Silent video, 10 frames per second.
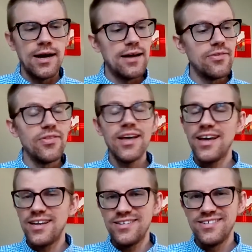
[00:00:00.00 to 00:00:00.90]
And
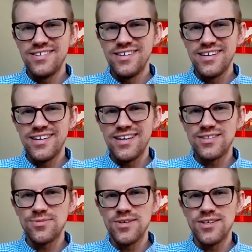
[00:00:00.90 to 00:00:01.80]
then,
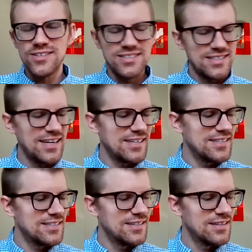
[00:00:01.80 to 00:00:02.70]
as we are
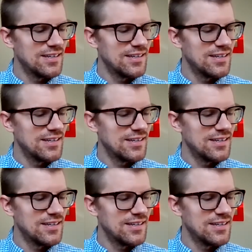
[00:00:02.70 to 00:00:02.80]
sent,